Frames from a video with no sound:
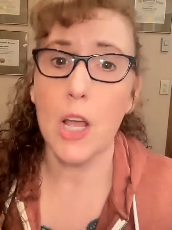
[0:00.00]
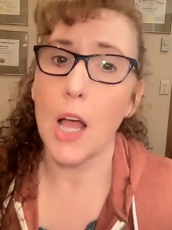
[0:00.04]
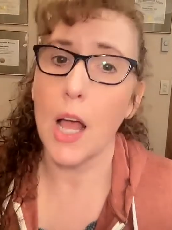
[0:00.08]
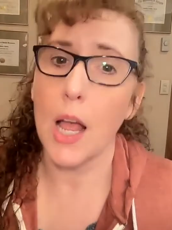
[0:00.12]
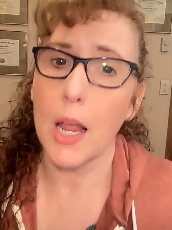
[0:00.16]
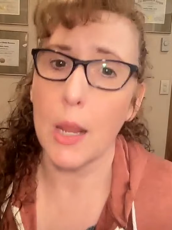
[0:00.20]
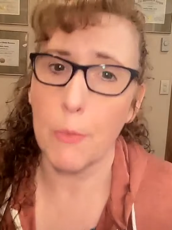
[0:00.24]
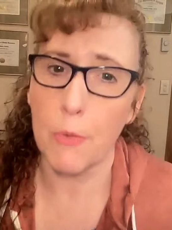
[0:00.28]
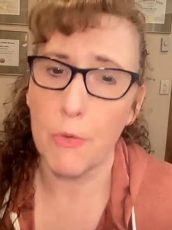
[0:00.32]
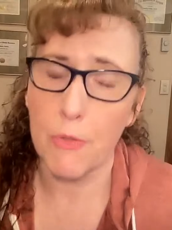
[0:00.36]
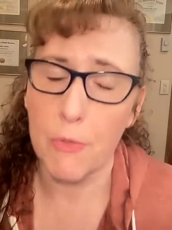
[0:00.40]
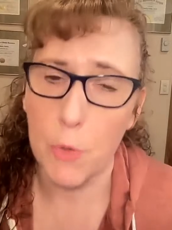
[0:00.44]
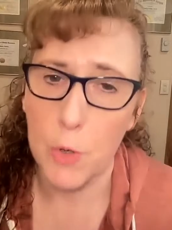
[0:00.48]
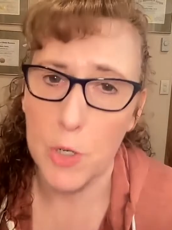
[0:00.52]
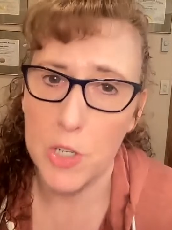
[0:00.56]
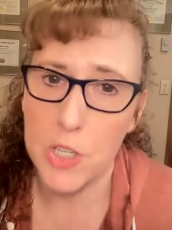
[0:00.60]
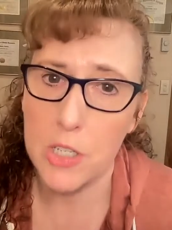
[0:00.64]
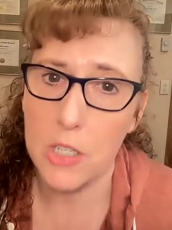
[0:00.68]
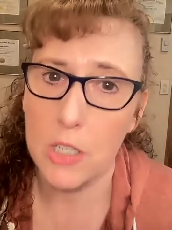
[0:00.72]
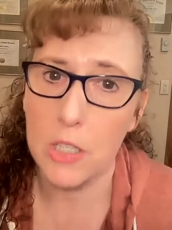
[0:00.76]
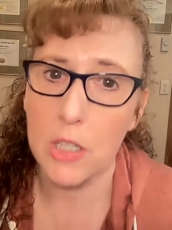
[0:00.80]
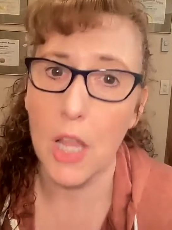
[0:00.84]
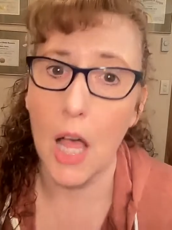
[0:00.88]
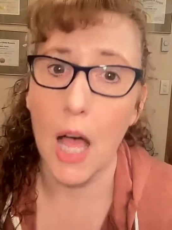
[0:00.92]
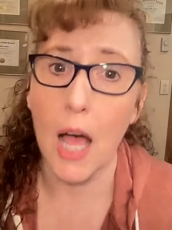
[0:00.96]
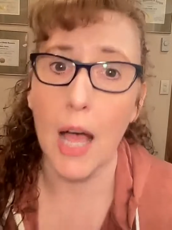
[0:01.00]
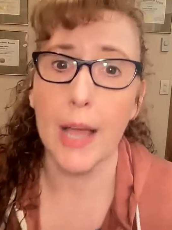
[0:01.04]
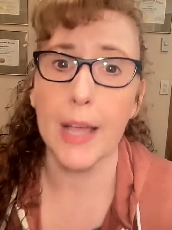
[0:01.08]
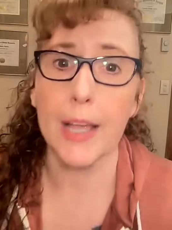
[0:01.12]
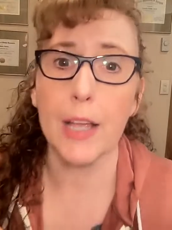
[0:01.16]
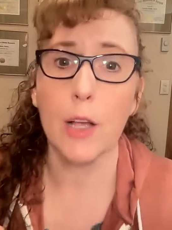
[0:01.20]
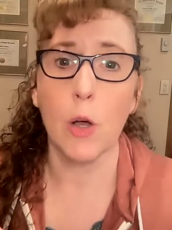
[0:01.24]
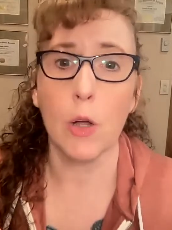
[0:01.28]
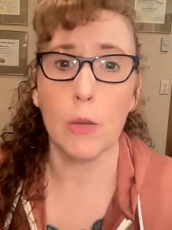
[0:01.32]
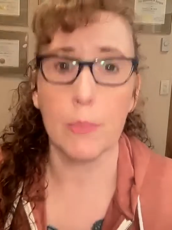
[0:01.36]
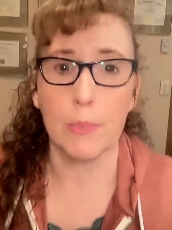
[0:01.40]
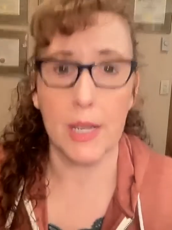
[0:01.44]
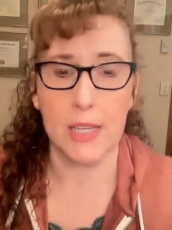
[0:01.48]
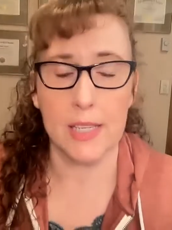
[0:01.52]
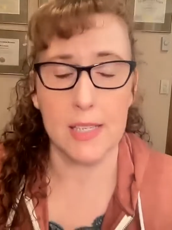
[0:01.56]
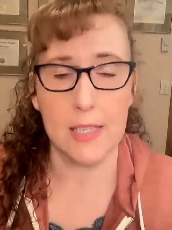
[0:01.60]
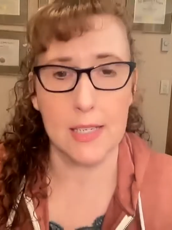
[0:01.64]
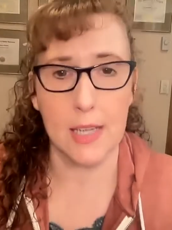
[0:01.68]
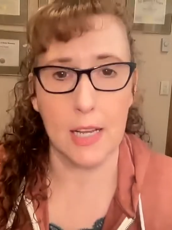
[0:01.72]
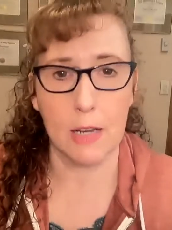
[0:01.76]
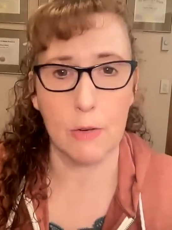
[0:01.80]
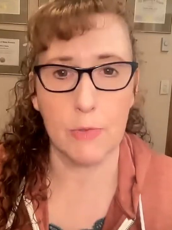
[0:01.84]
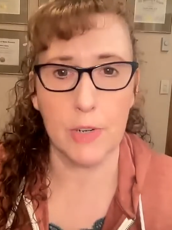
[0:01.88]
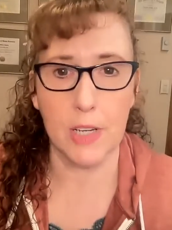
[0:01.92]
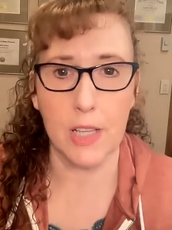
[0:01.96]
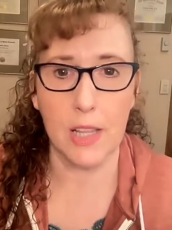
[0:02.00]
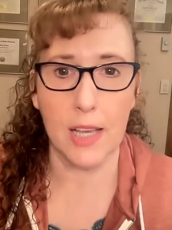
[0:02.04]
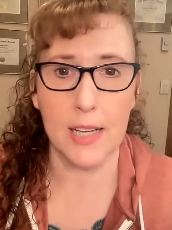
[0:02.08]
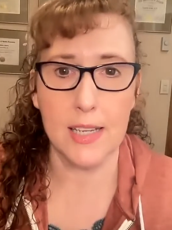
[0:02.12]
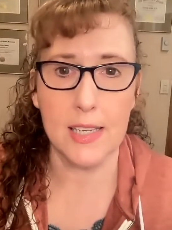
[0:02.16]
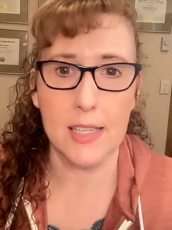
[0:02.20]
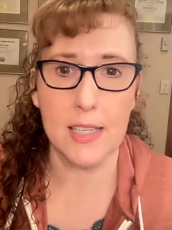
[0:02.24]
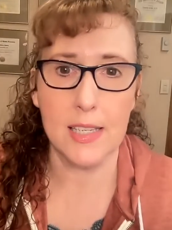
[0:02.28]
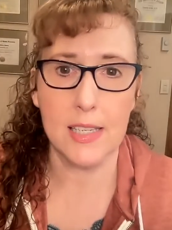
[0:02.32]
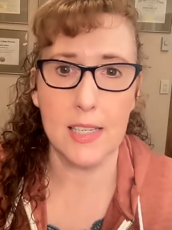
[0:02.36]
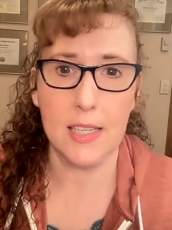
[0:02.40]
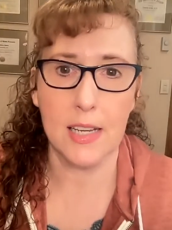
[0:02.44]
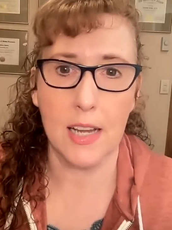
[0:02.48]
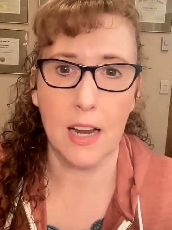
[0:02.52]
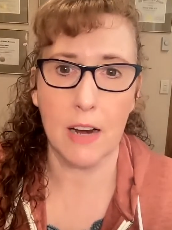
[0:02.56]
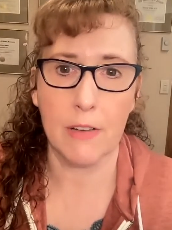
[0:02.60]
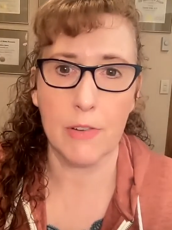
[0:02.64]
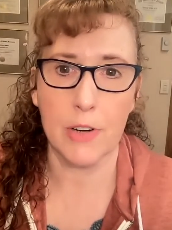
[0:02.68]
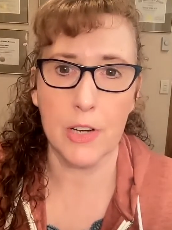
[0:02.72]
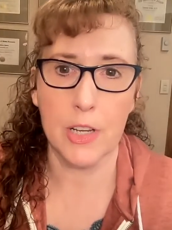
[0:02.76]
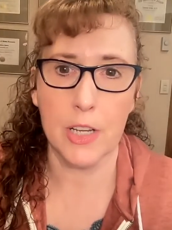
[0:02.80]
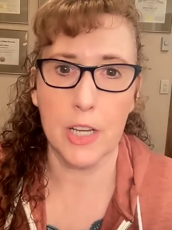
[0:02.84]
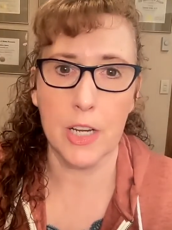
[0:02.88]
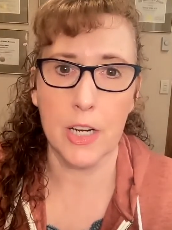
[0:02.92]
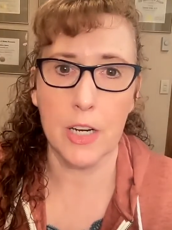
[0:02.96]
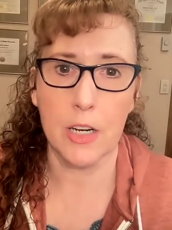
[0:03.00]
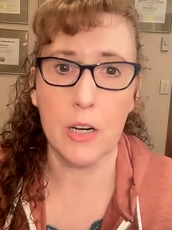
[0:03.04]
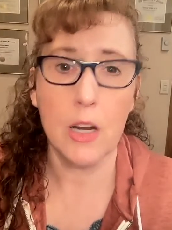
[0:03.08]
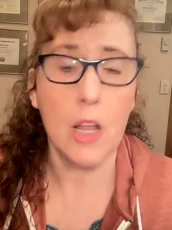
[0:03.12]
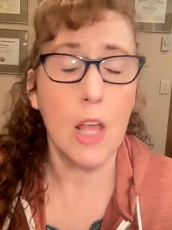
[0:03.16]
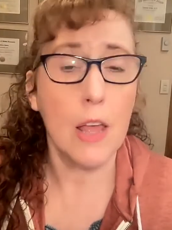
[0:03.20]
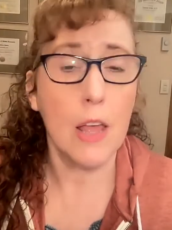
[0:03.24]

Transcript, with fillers: I am forced to lie on my state relicensing every year.